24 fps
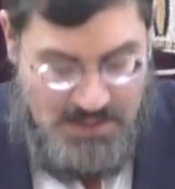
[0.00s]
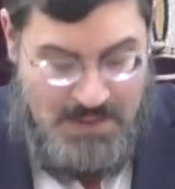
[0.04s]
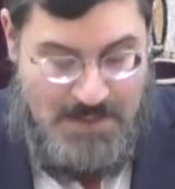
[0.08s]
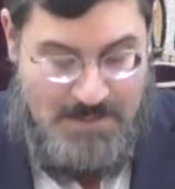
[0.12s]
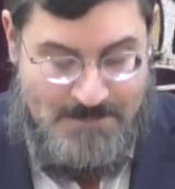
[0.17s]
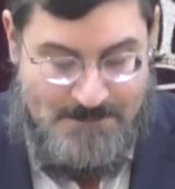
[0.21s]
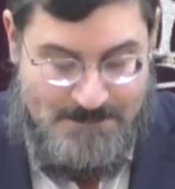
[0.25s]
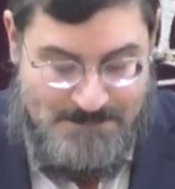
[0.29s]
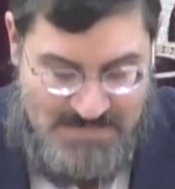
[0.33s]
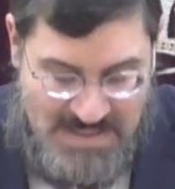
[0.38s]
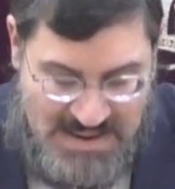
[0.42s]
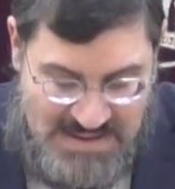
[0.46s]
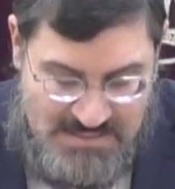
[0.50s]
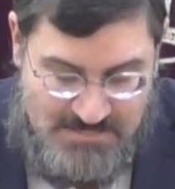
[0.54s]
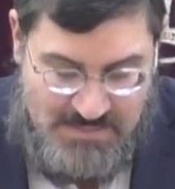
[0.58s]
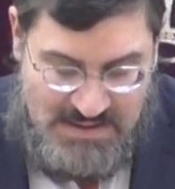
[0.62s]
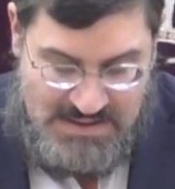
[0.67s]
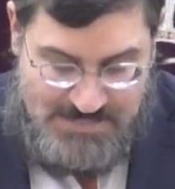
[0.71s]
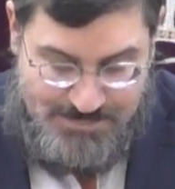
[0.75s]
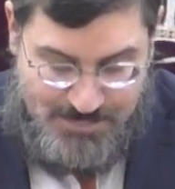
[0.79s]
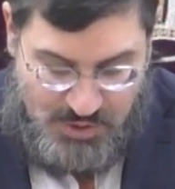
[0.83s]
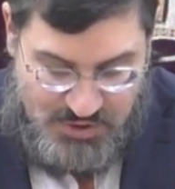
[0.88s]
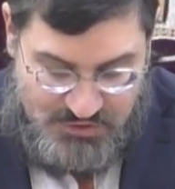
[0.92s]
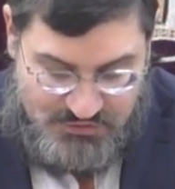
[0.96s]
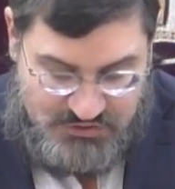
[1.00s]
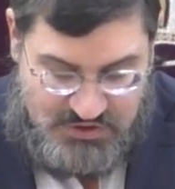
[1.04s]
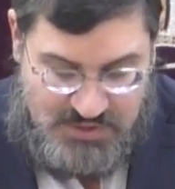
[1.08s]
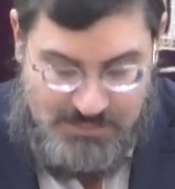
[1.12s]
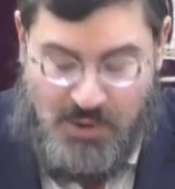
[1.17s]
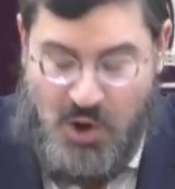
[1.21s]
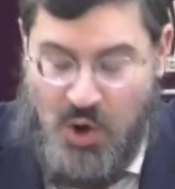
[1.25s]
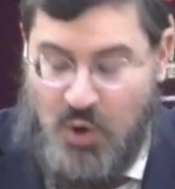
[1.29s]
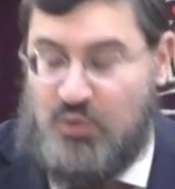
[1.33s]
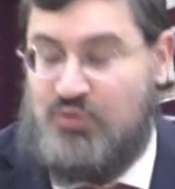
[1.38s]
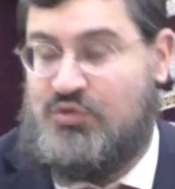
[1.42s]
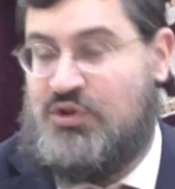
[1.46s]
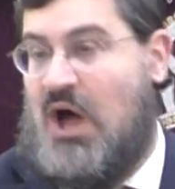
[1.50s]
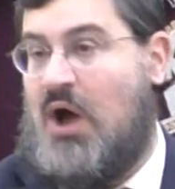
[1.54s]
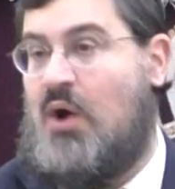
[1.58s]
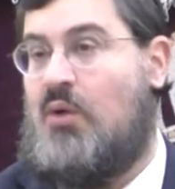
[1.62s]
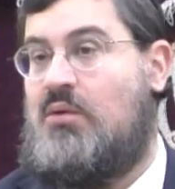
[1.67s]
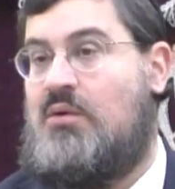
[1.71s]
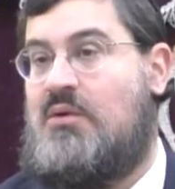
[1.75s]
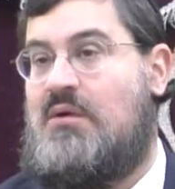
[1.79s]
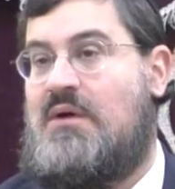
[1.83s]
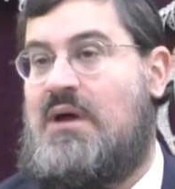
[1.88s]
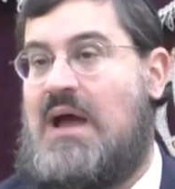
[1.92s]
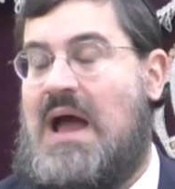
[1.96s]
many poskim hold,
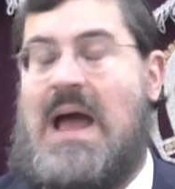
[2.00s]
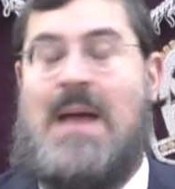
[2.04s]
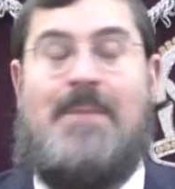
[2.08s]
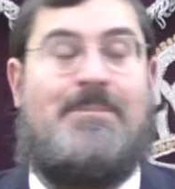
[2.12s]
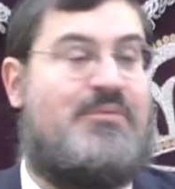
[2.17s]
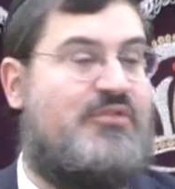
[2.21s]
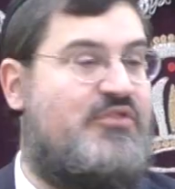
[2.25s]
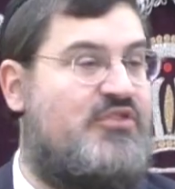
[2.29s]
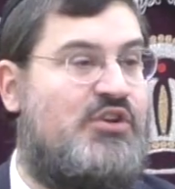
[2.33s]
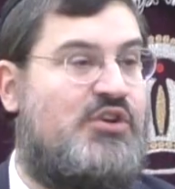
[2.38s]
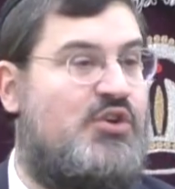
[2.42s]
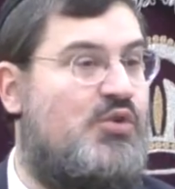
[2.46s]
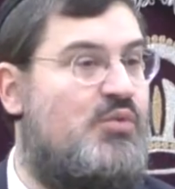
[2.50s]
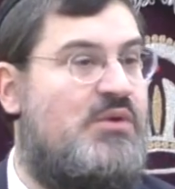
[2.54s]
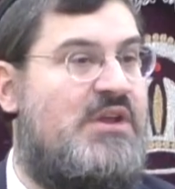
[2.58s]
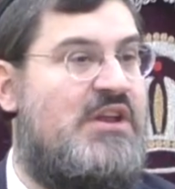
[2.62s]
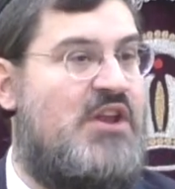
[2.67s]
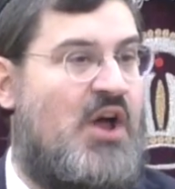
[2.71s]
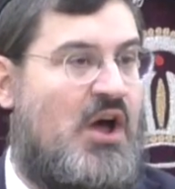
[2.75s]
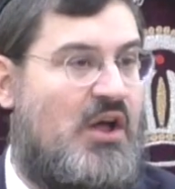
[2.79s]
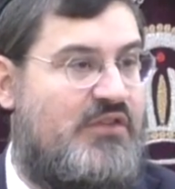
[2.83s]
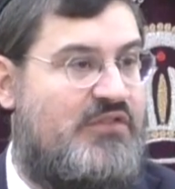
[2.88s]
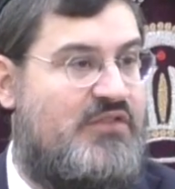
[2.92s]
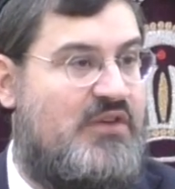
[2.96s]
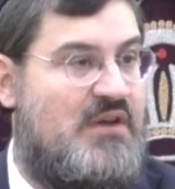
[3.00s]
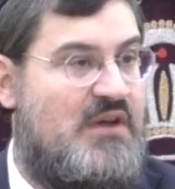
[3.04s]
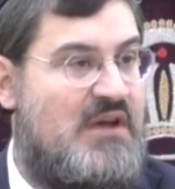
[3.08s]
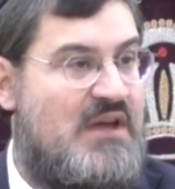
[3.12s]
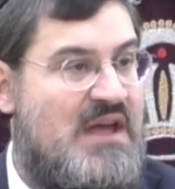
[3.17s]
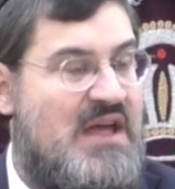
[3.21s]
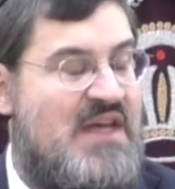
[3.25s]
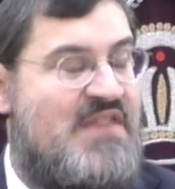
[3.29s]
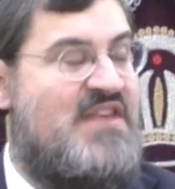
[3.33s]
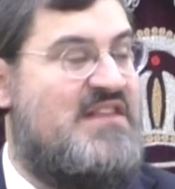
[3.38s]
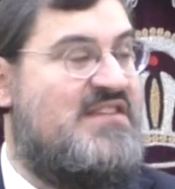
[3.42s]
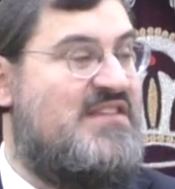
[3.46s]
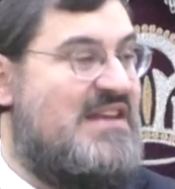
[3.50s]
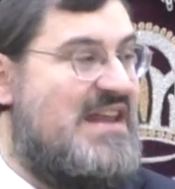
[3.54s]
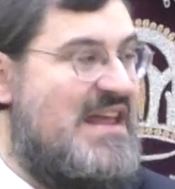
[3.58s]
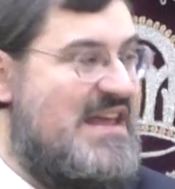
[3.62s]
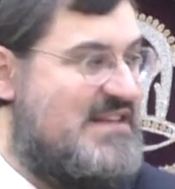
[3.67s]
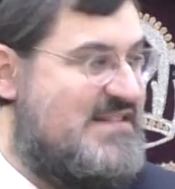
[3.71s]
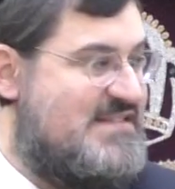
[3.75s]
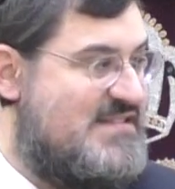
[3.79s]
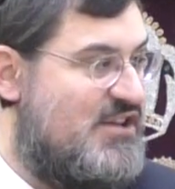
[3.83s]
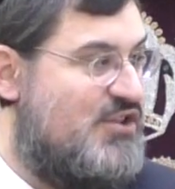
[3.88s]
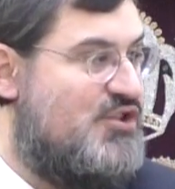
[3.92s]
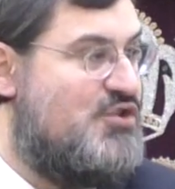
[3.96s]
no, absolutely not. There's an
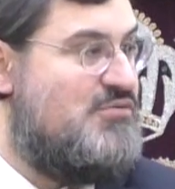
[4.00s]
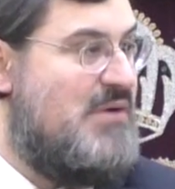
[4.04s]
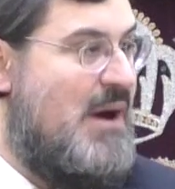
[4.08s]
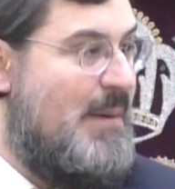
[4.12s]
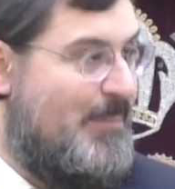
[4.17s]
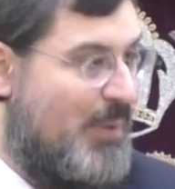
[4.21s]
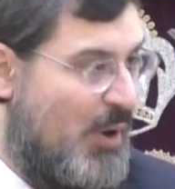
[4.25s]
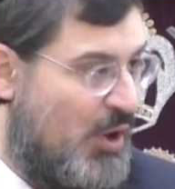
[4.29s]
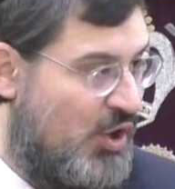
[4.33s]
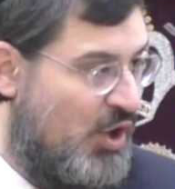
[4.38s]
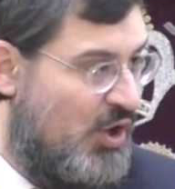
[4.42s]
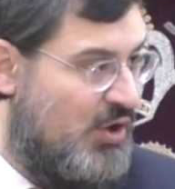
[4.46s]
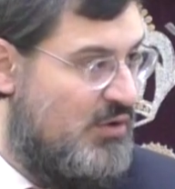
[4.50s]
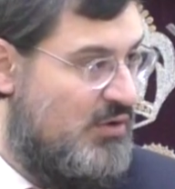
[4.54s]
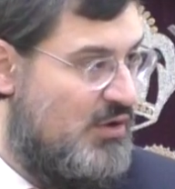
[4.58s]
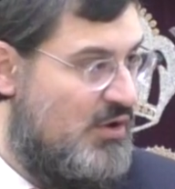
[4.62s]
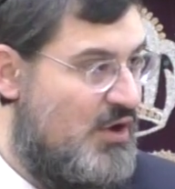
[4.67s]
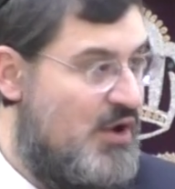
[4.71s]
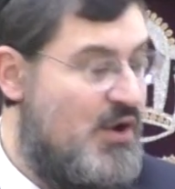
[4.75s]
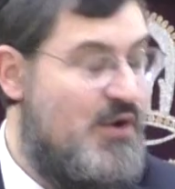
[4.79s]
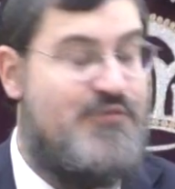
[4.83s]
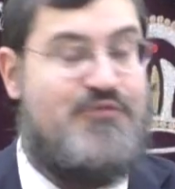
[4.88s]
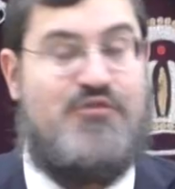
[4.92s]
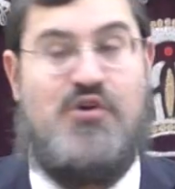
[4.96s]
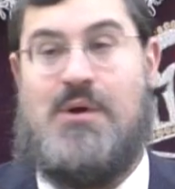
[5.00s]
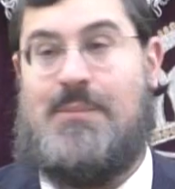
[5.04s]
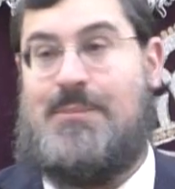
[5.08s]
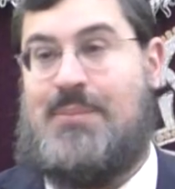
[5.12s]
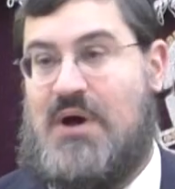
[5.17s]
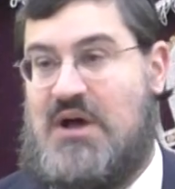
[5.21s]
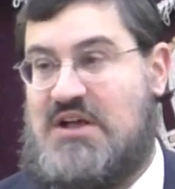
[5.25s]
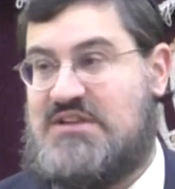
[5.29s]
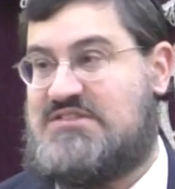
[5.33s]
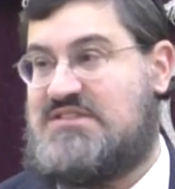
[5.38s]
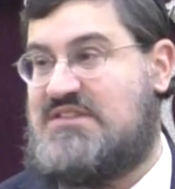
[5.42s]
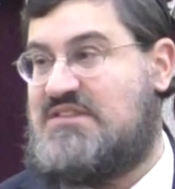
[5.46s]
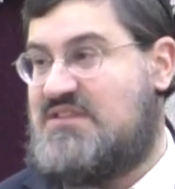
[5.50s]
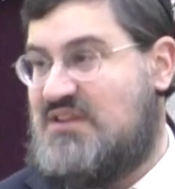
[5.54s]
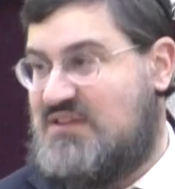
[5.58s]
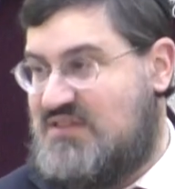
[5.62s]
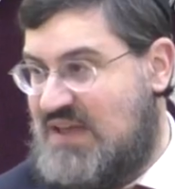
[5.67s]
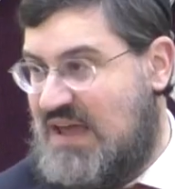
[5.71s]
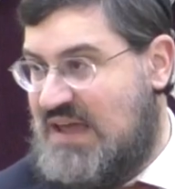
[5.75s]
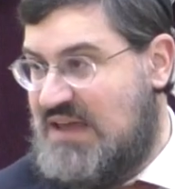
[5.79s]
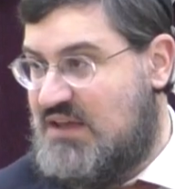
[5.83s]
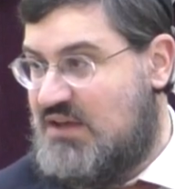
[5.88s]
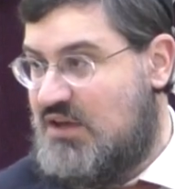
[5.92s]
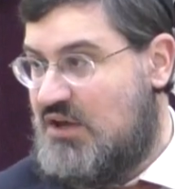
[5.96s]
issa d'Rabbanan for a person to
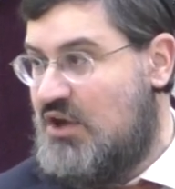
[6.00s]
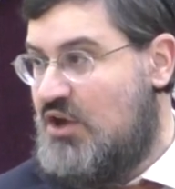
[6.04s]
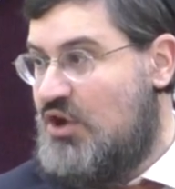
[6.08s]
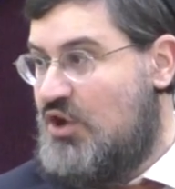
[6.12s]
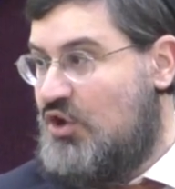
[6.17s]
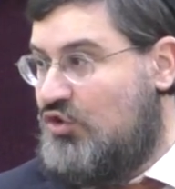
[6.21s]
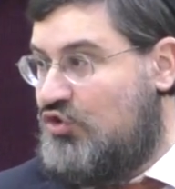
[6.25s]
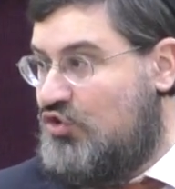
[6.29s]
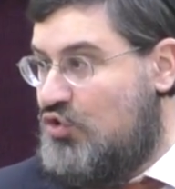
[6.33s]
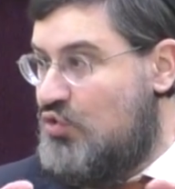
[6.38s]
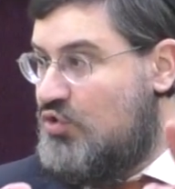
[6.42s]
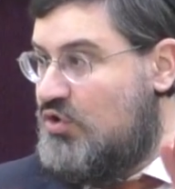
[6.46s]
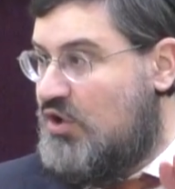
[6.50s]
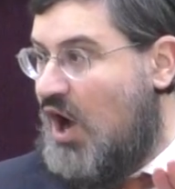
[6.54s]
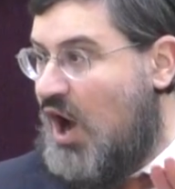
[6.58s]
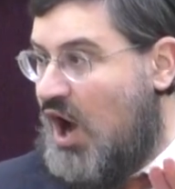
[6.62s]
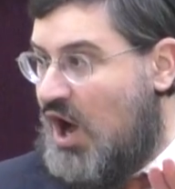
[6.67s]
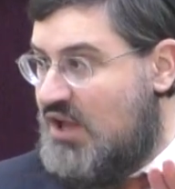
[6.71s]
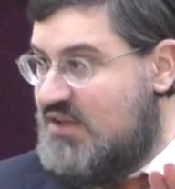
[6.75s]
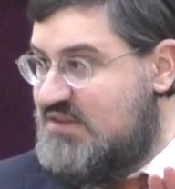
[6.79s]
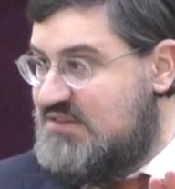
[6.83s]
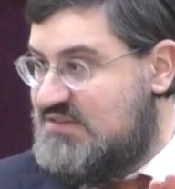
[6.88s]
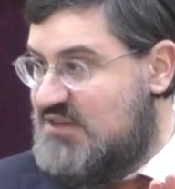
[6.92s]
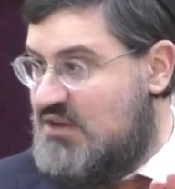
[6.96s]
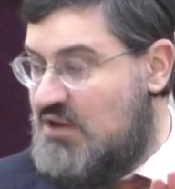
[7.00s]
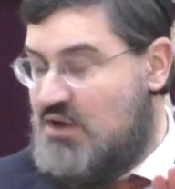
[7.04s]
take two cards